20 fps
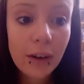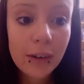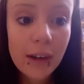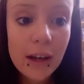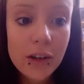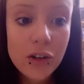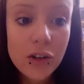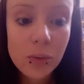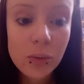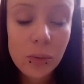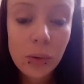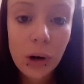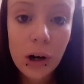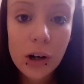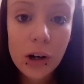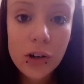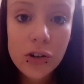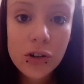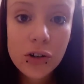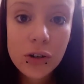foundation
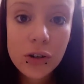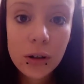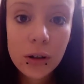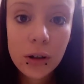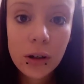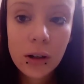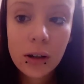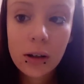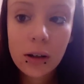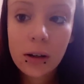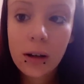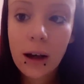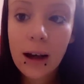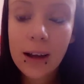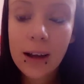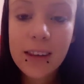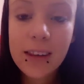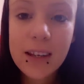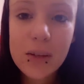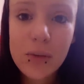brush,
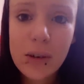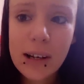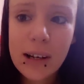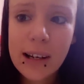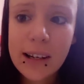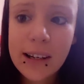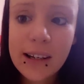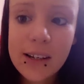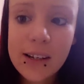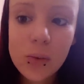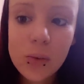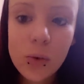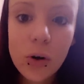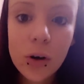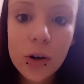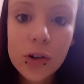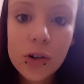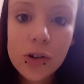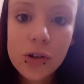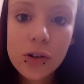and this really needs a
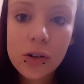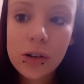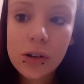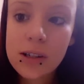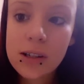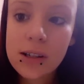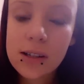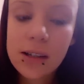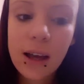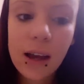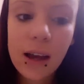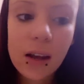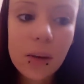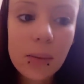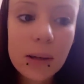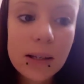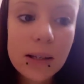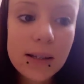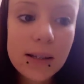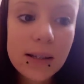wash because it's getting
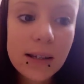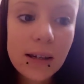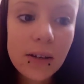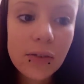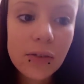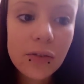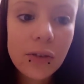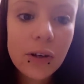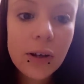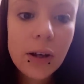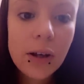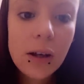a bit stiff.